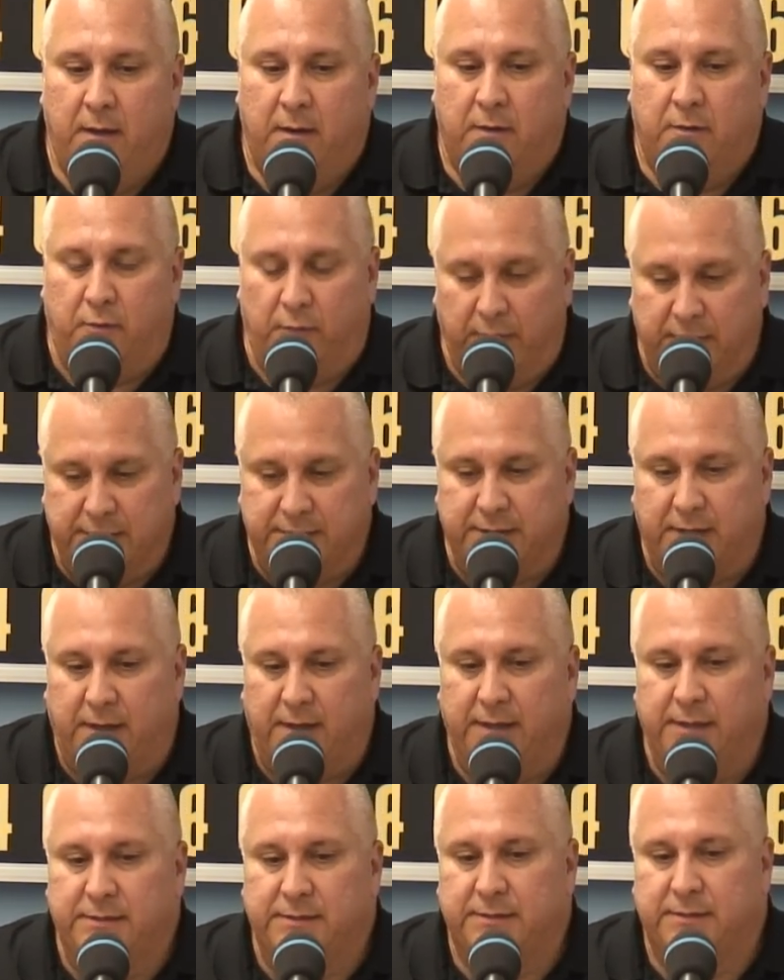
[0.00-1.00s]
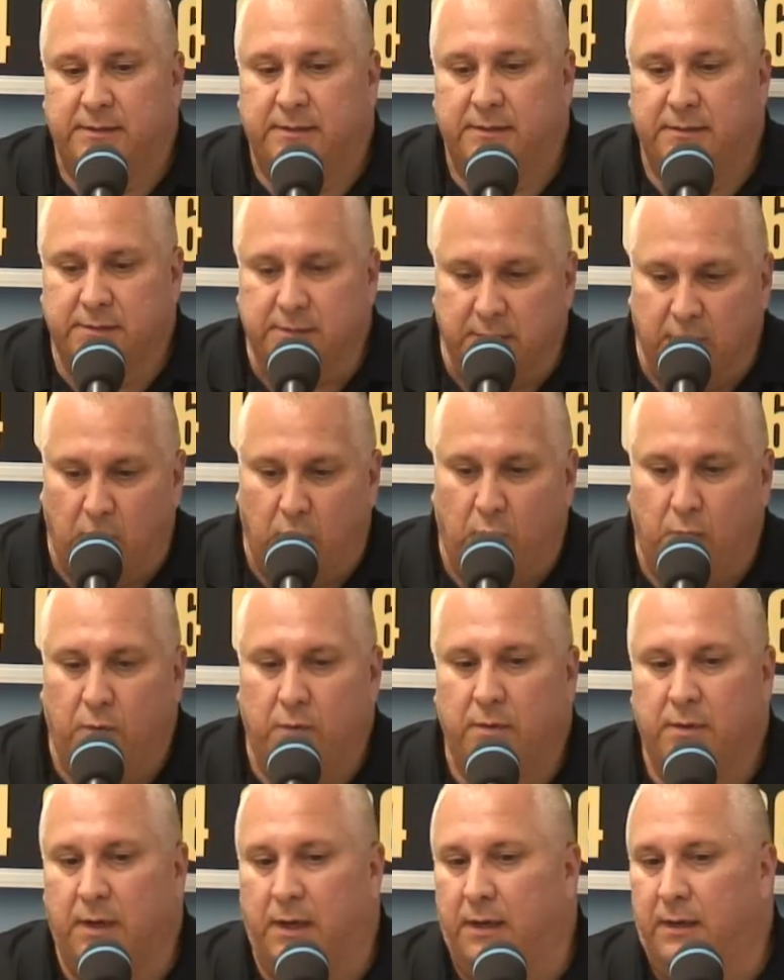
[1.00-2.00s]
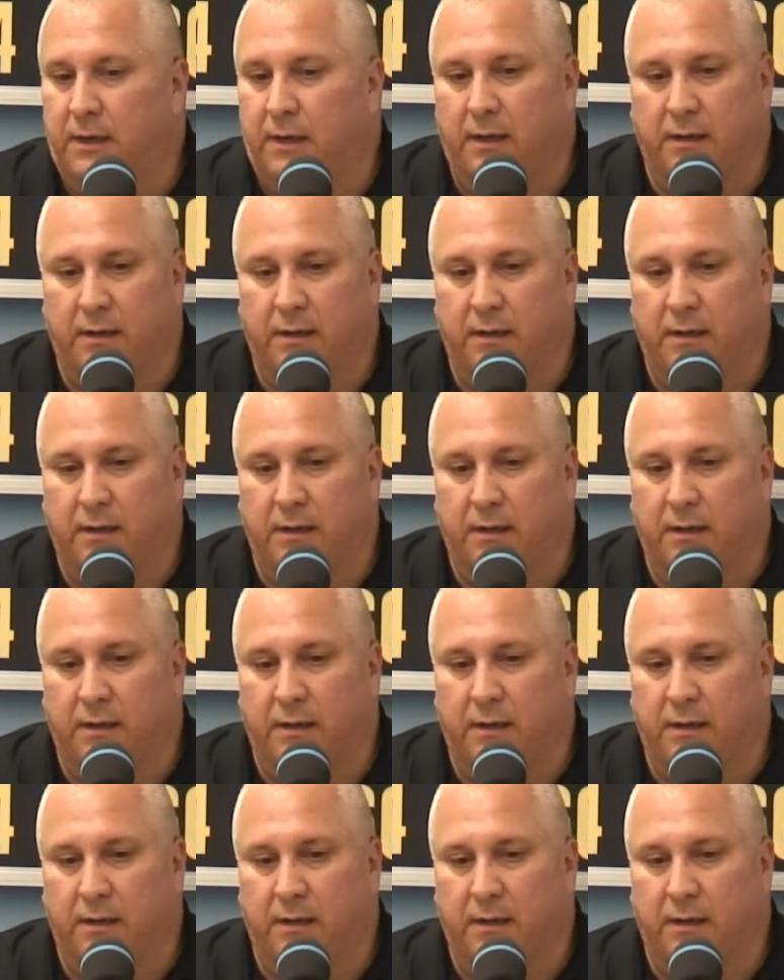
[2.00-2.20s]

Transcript: criticized, slow, uh,